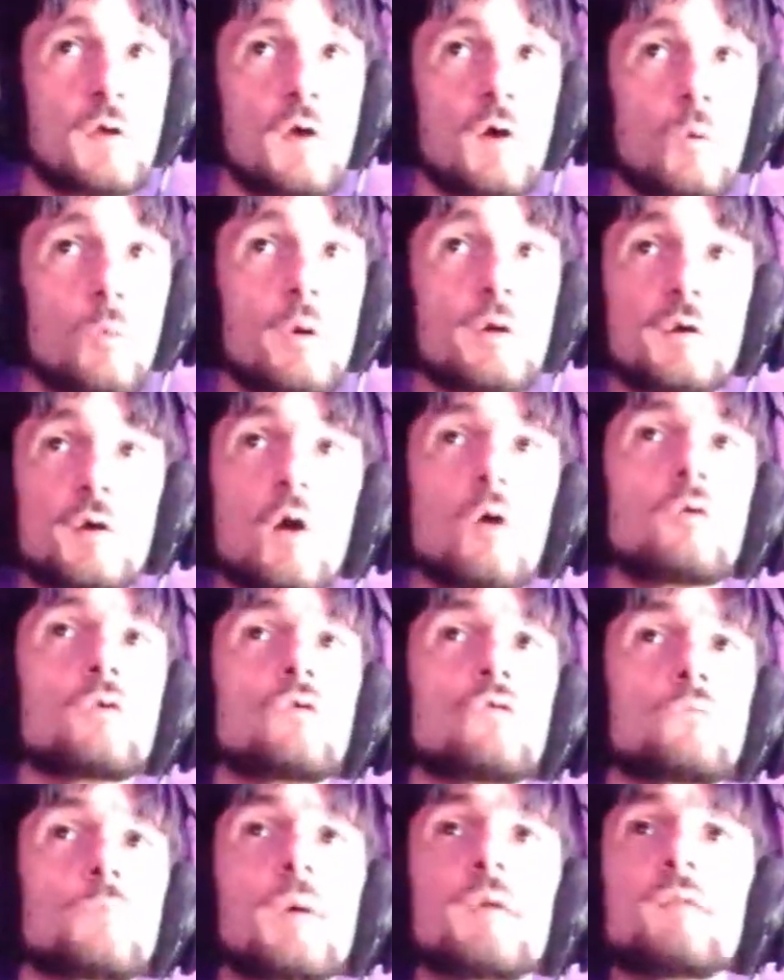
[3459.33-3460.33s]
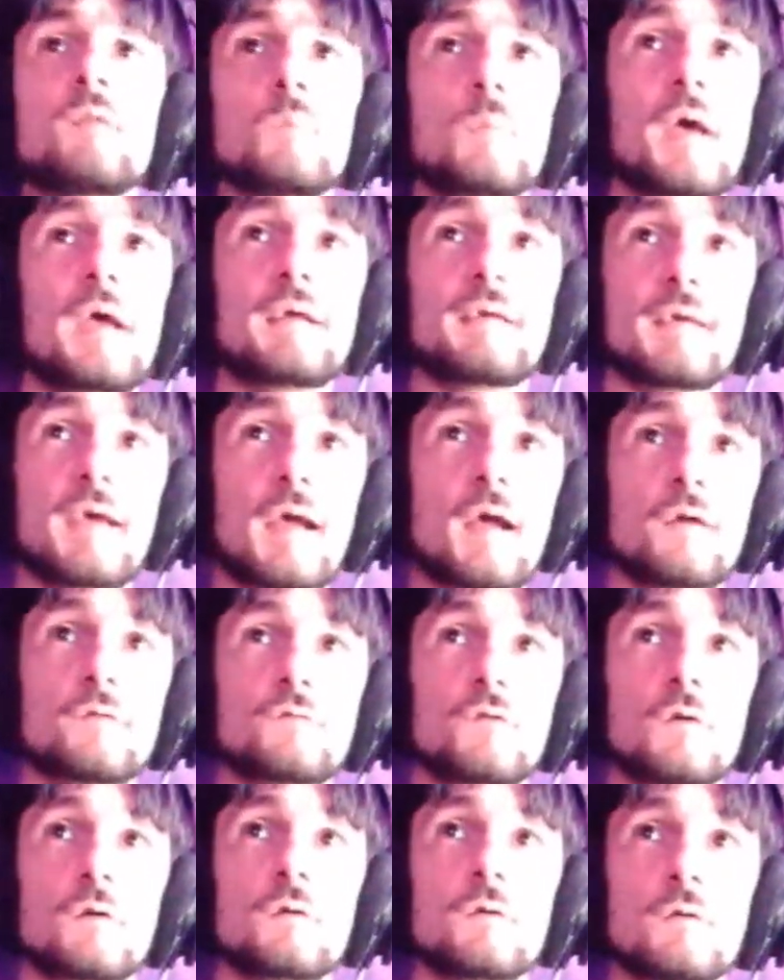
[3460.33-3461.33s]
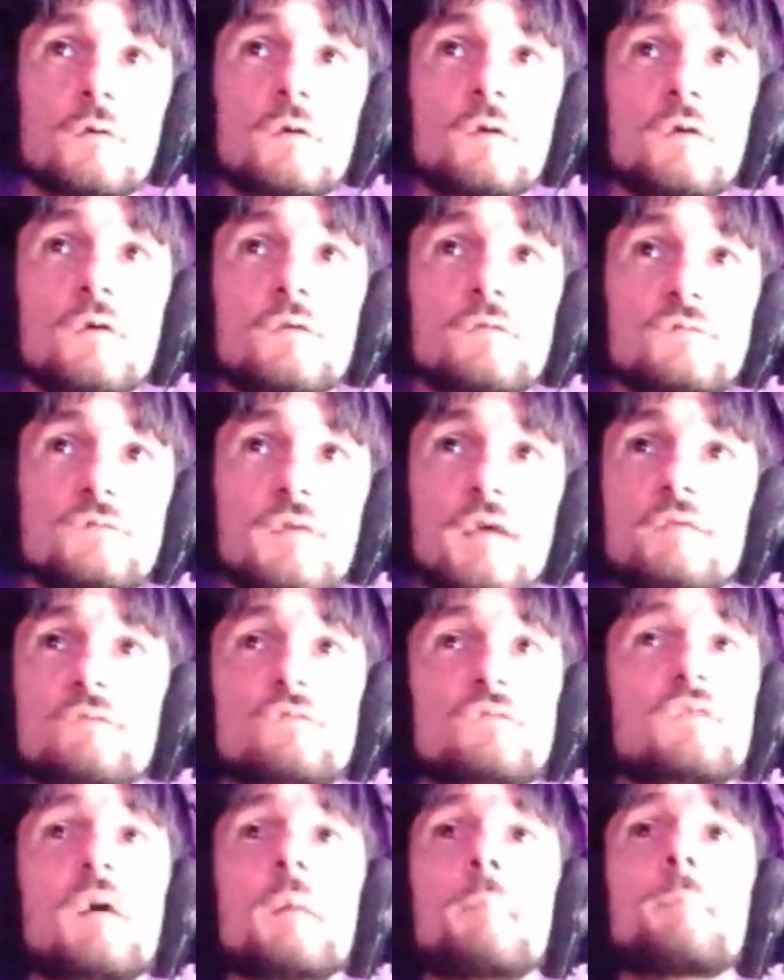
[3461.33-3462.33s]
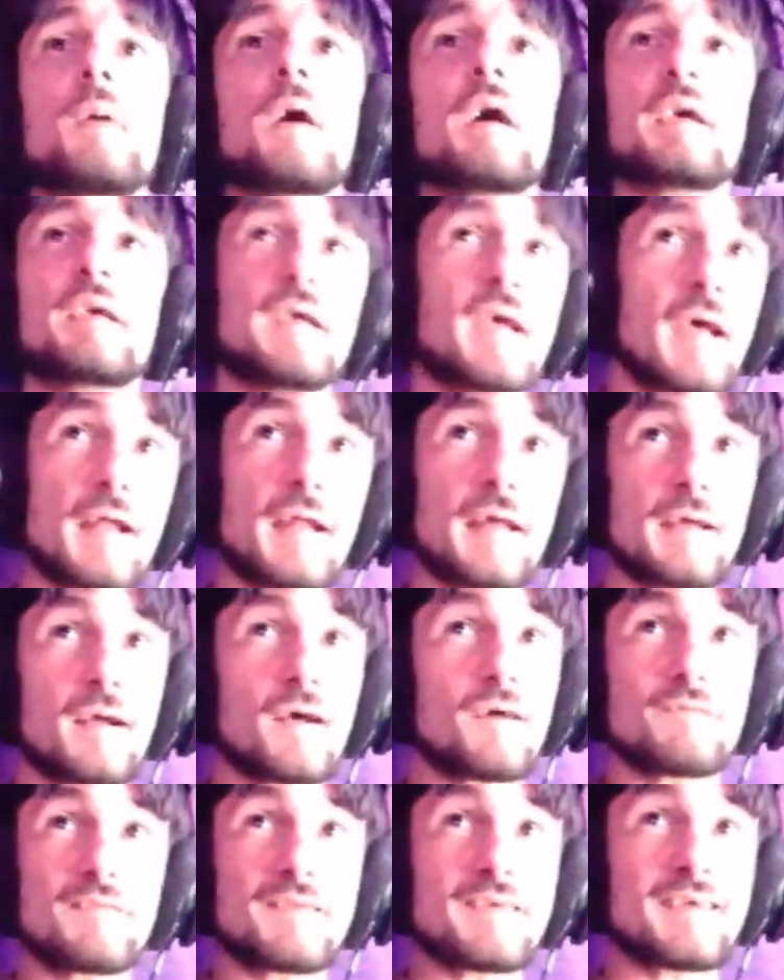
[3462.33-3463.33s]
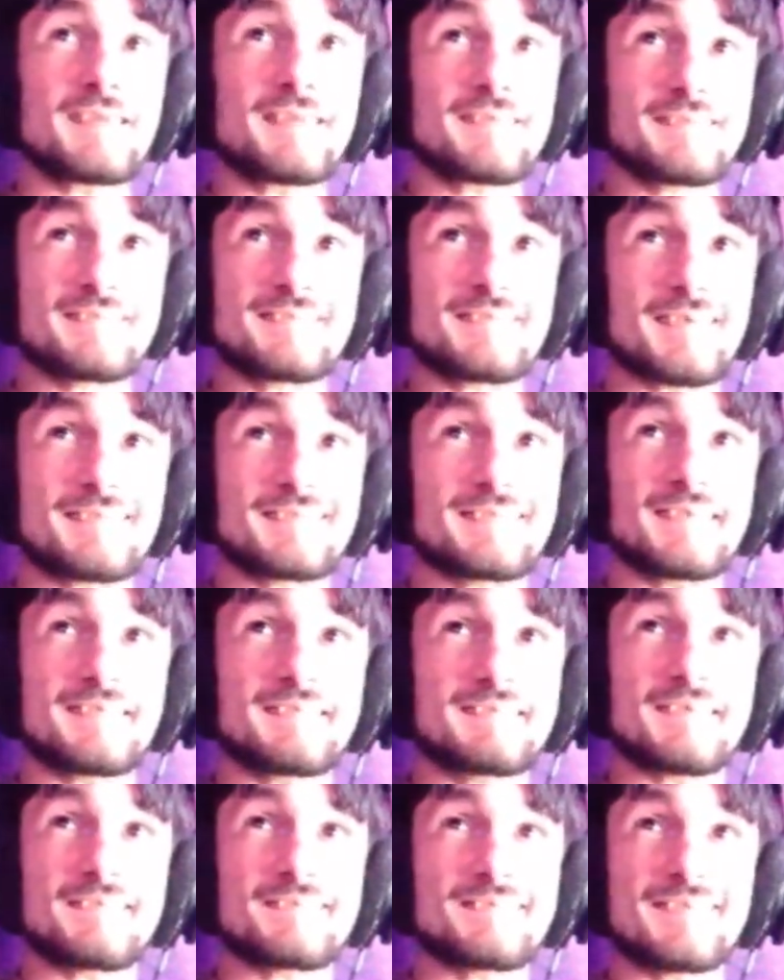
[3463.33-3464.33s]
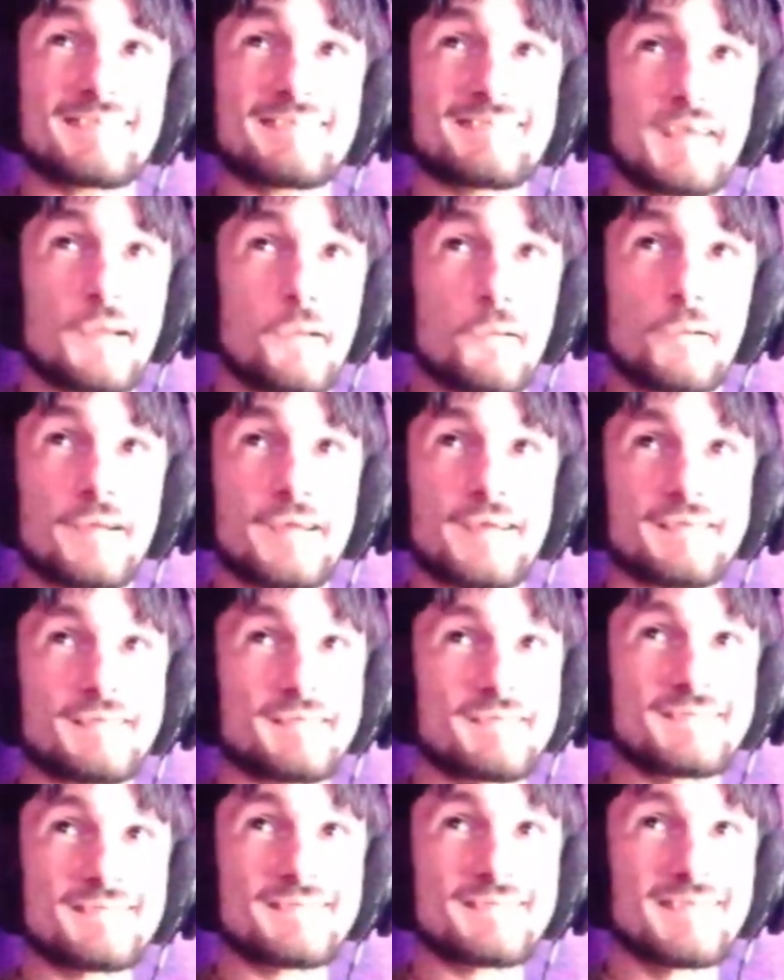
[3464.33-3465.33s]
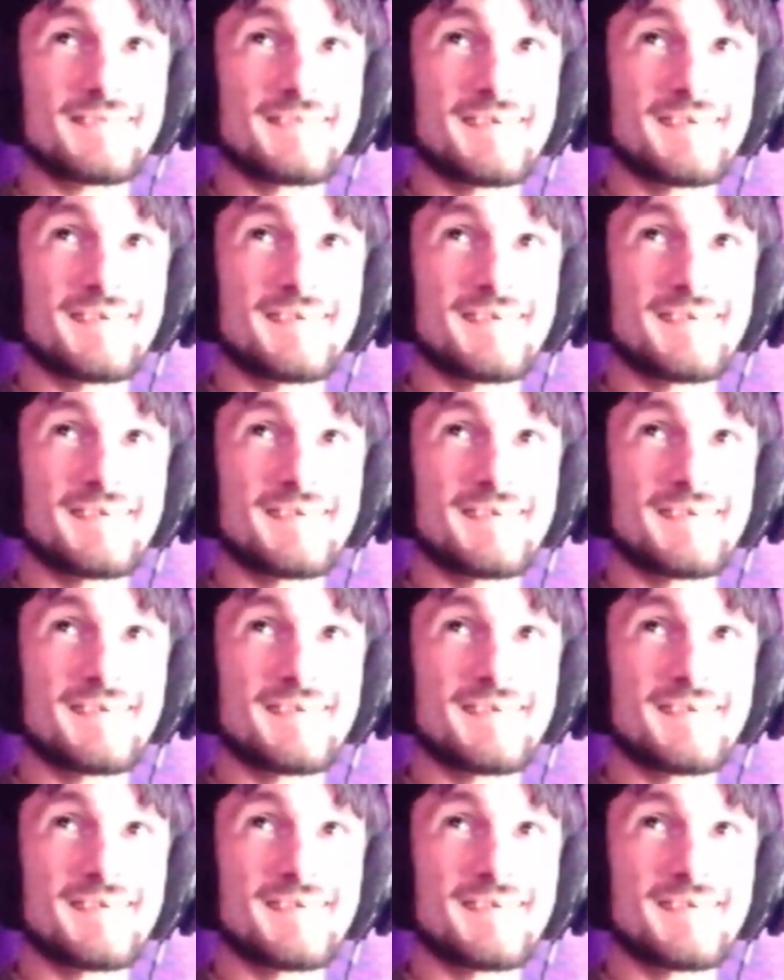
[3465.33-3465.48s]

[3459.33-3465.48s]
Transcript: When Goku's been the main character since the beginning of the existence of the series.